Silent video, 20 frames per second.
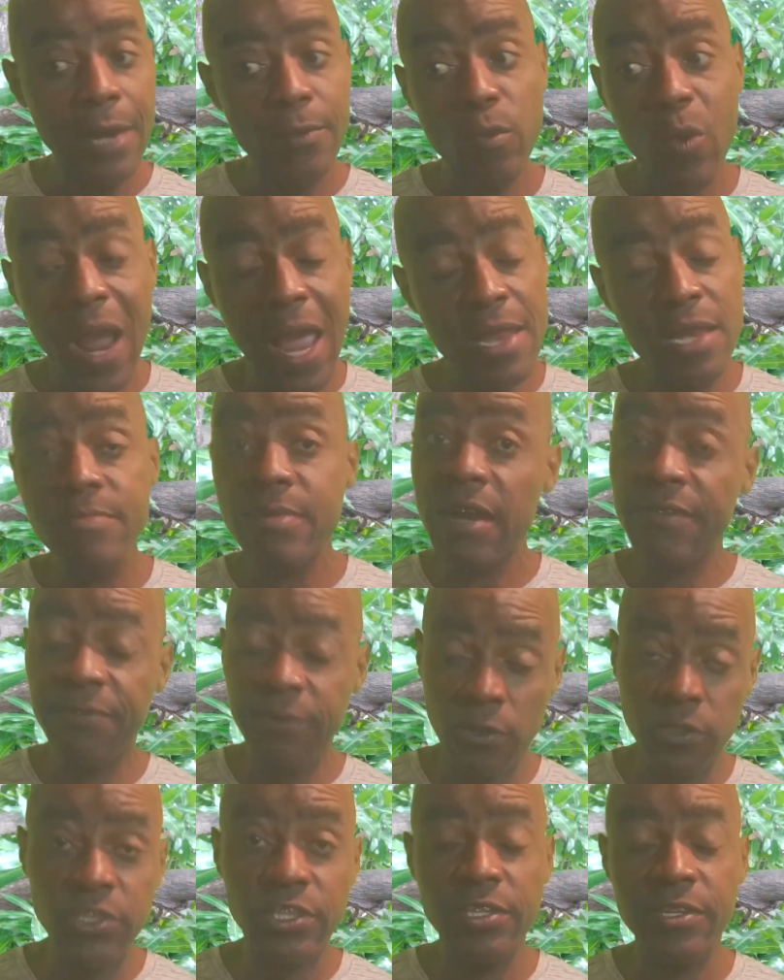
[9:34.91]
And while him a
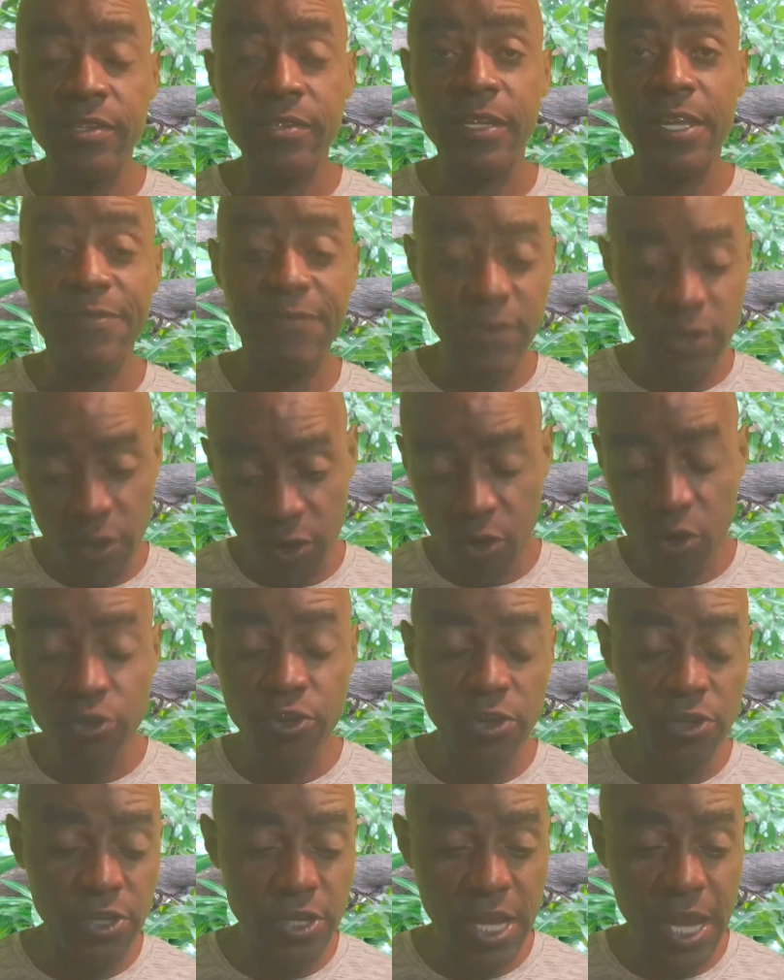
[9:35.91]
flush, if it not go
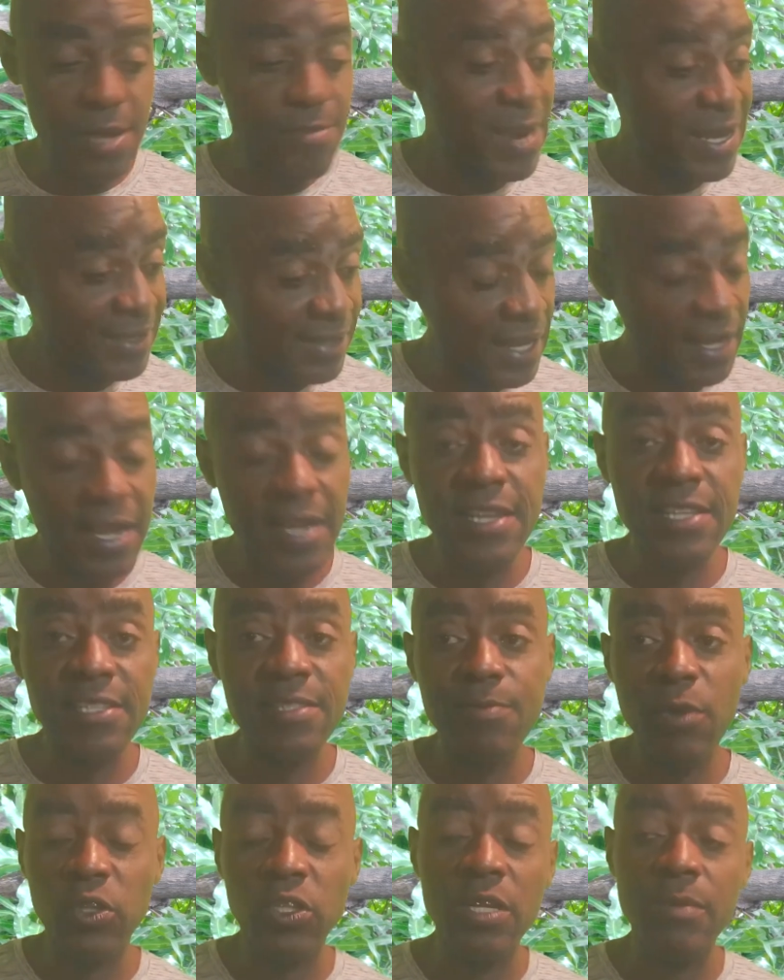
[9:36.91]
down, and I take on
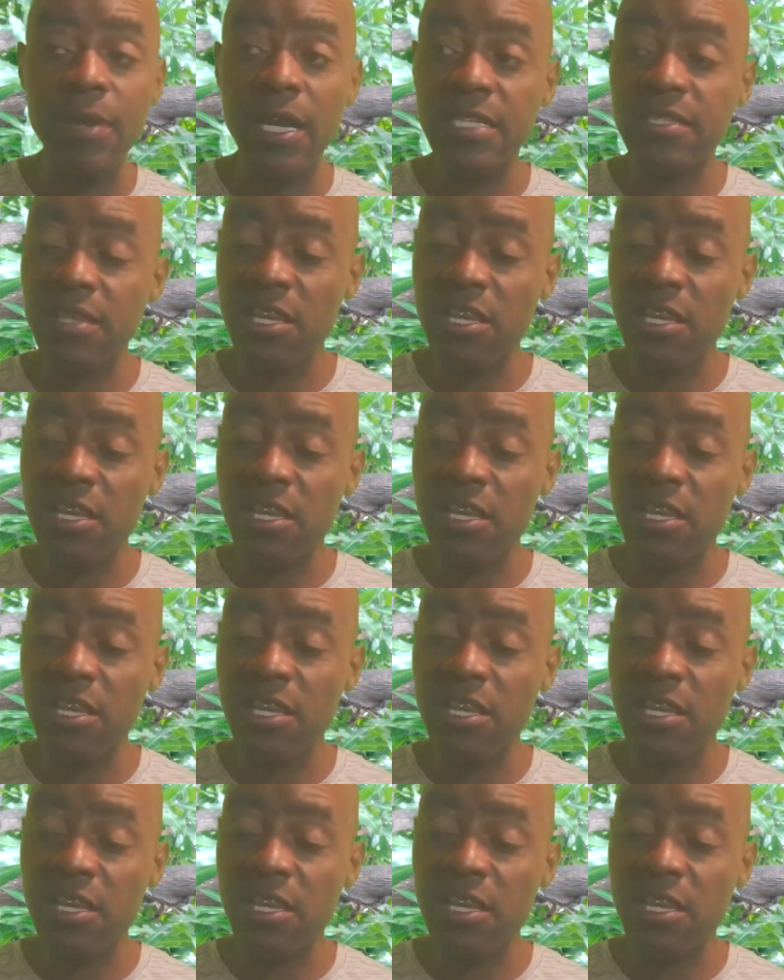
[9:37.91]
this book, them and